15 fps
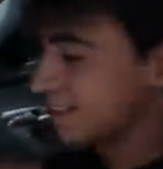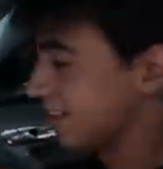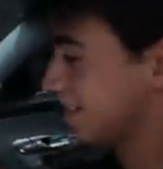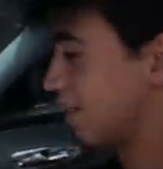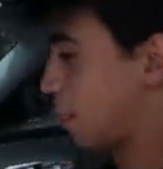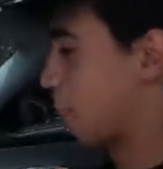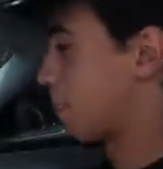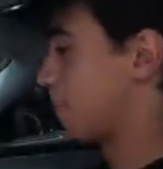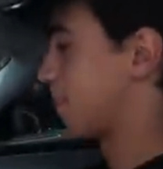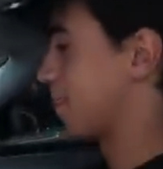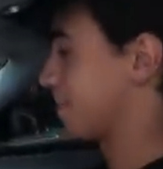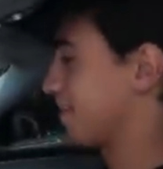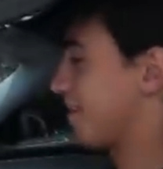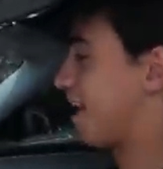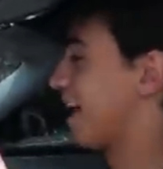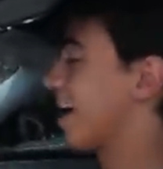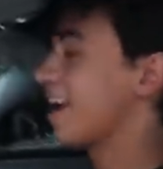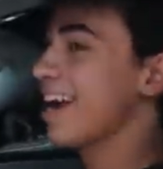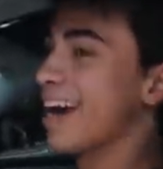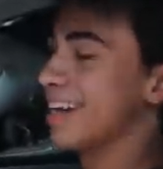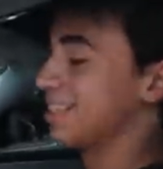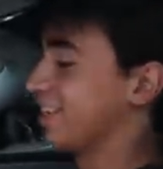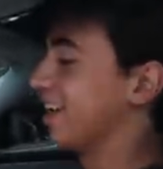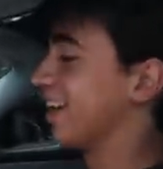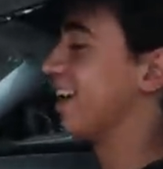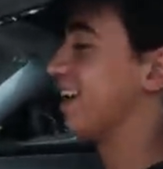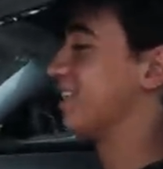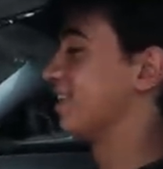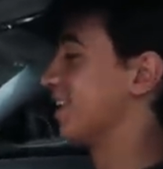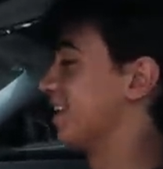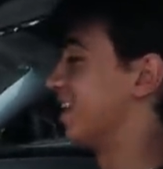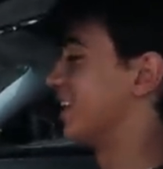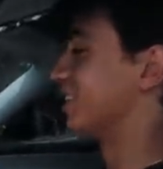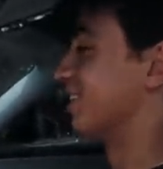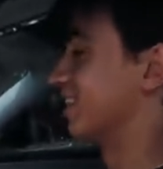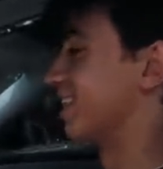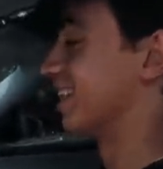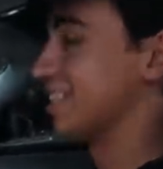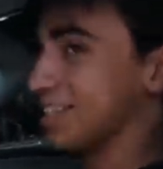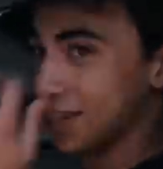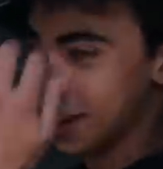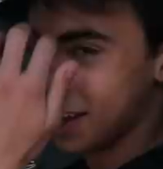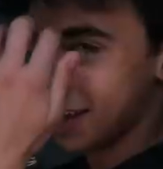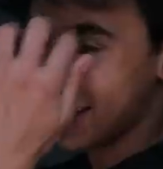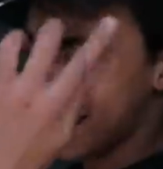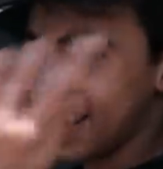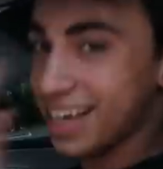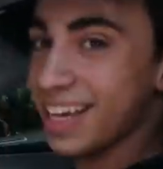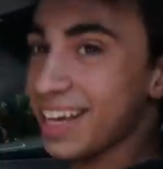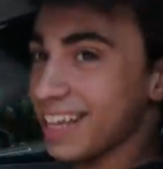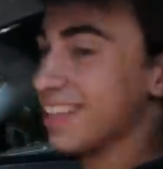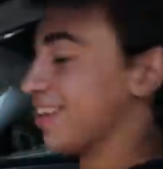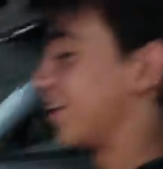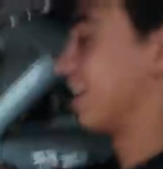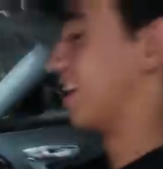light revs, baby revs. And when I say baby revs, full send,